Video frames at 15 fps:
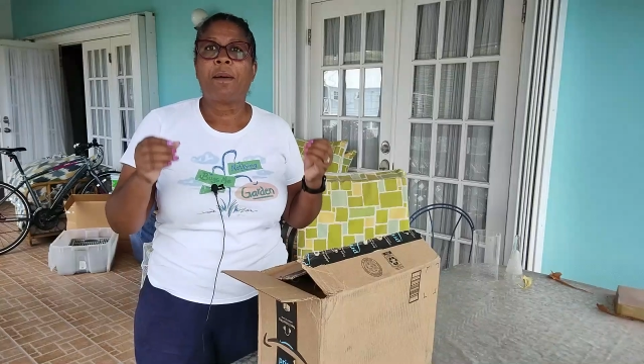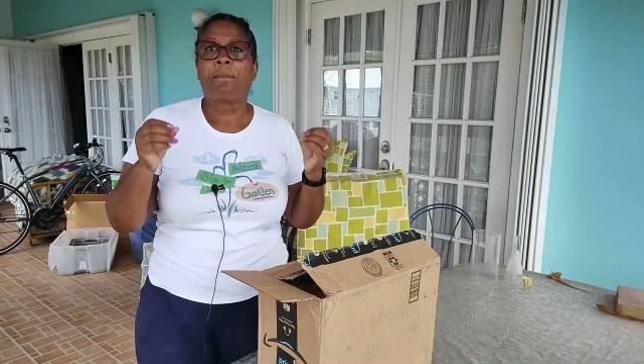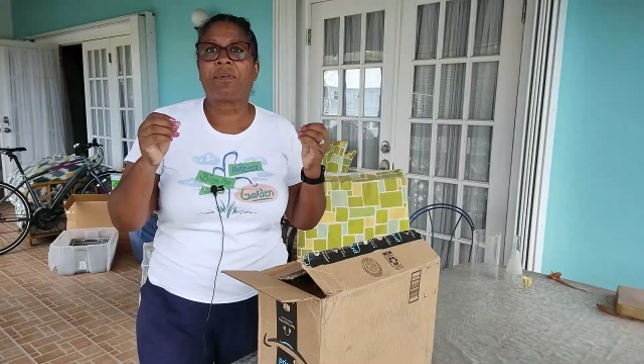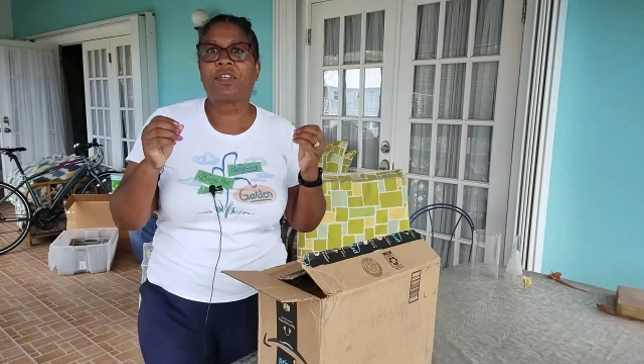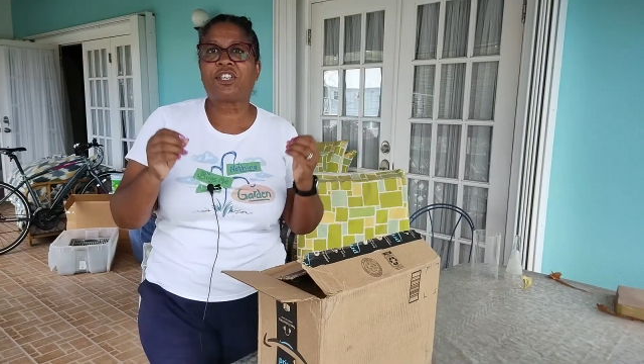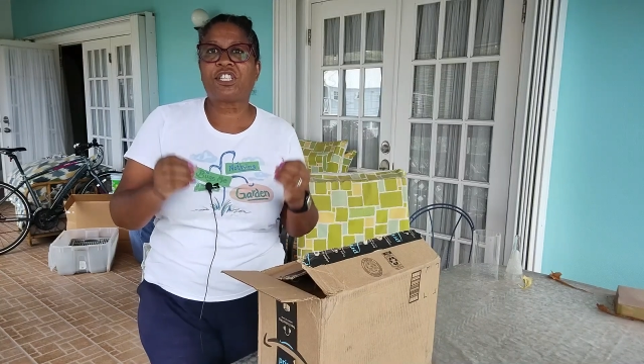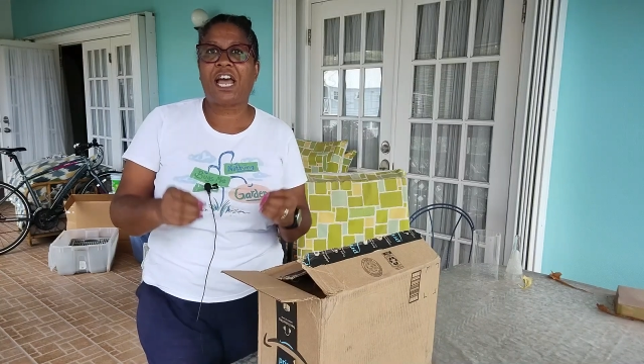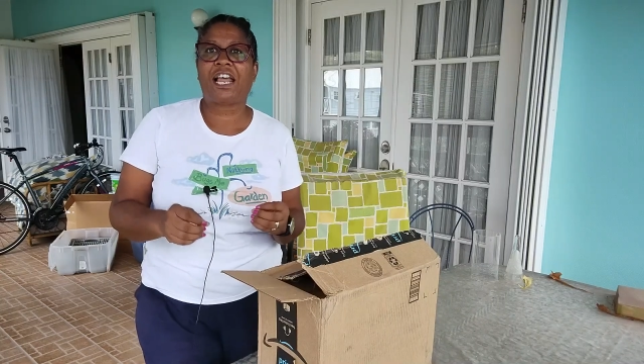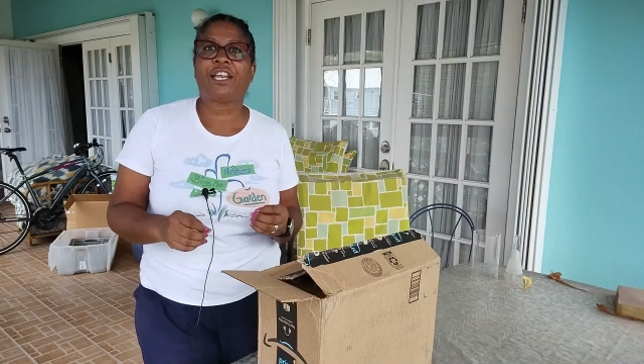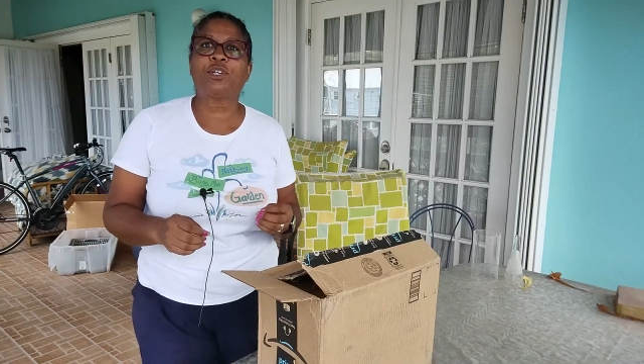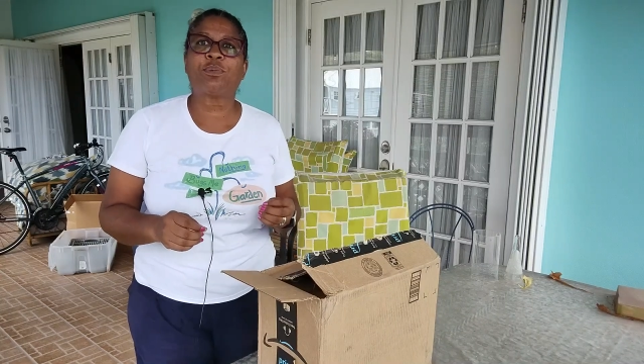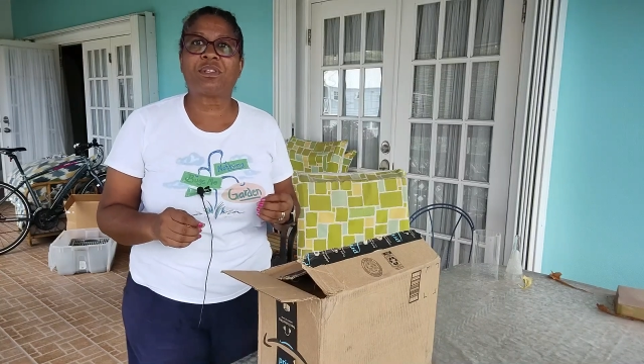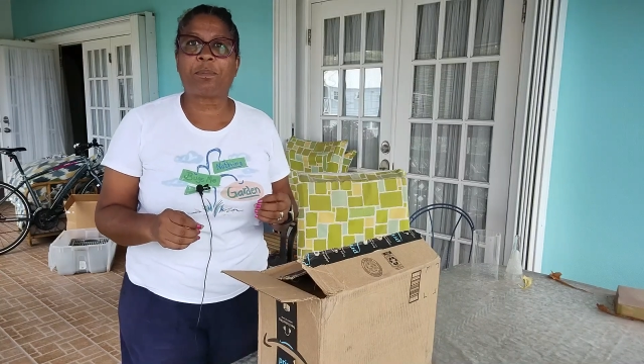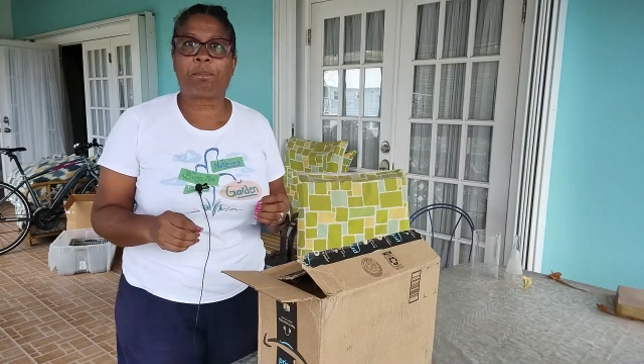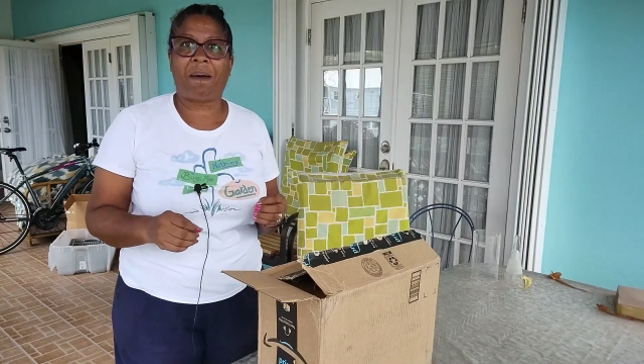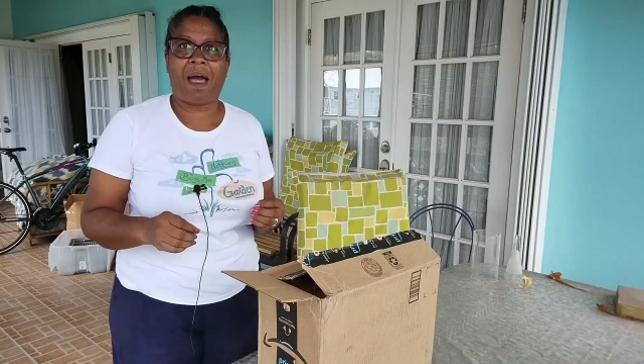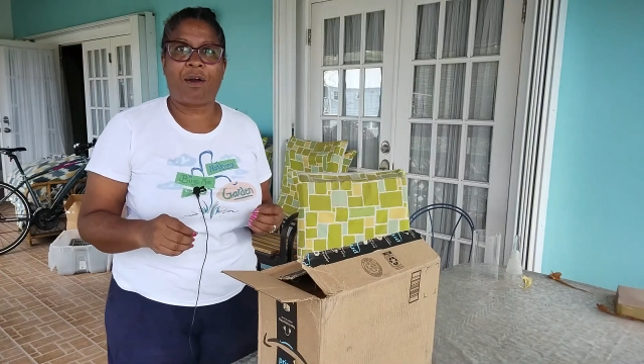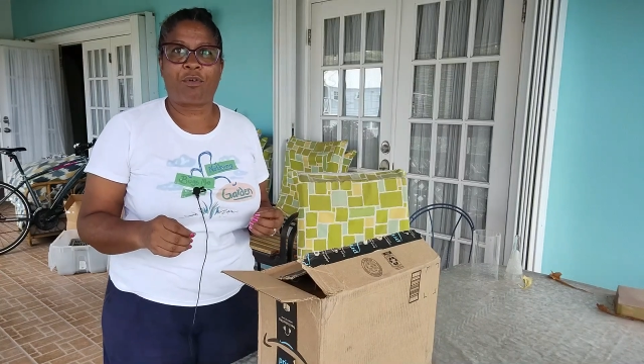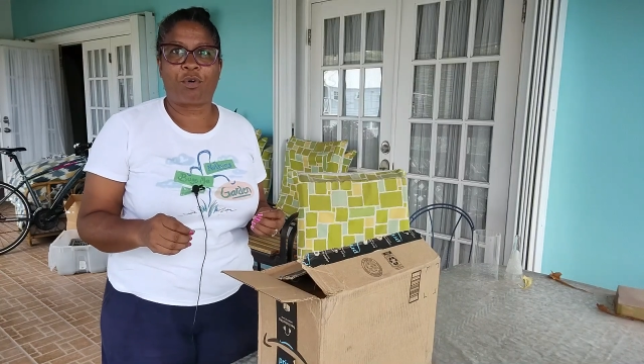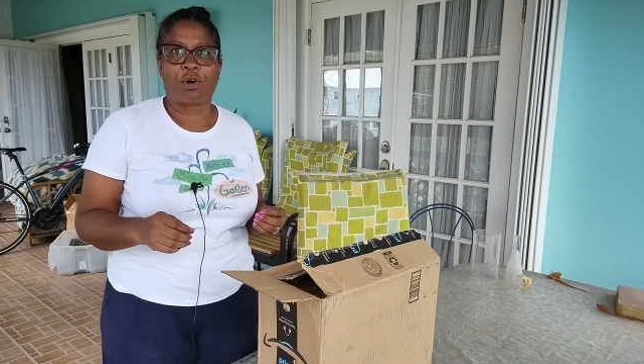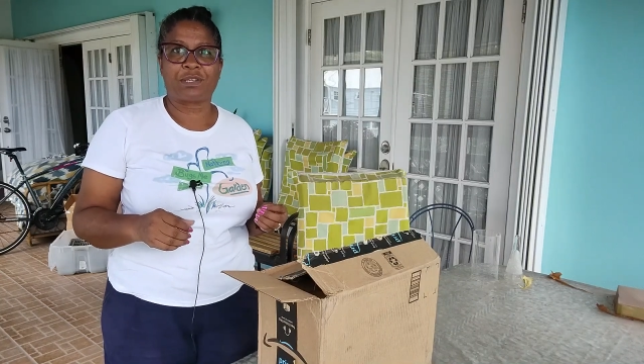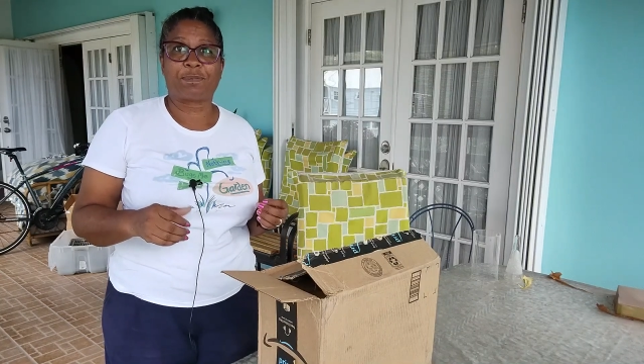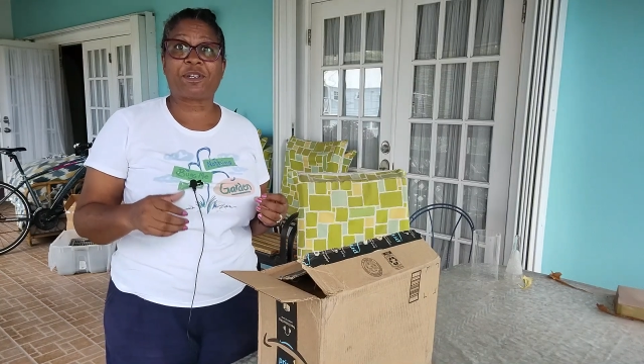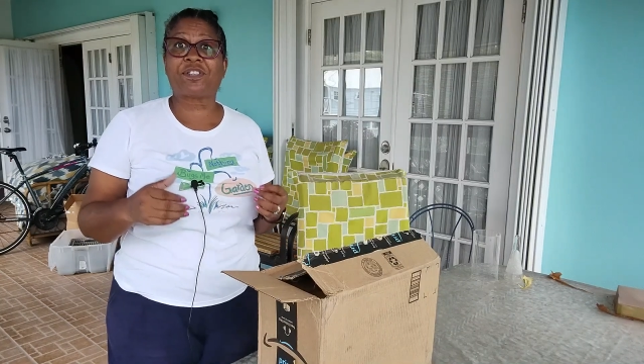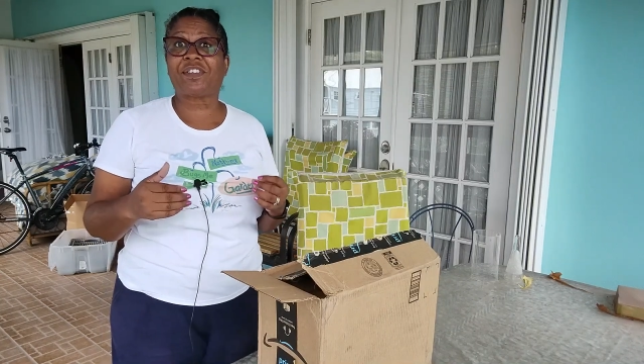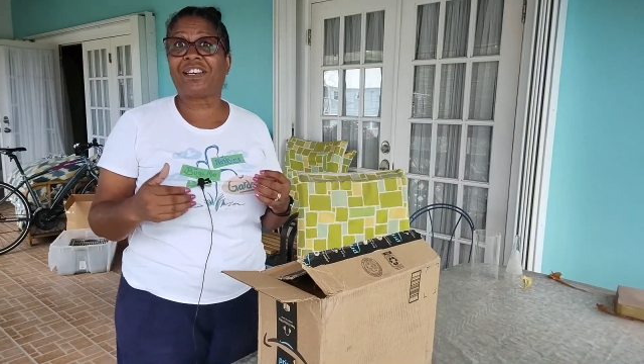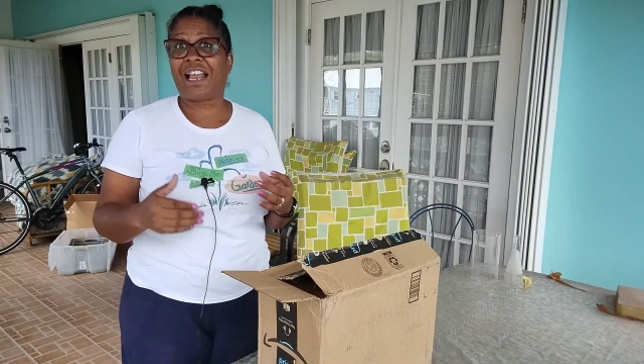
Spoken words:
But the challenge with the barrel, especially the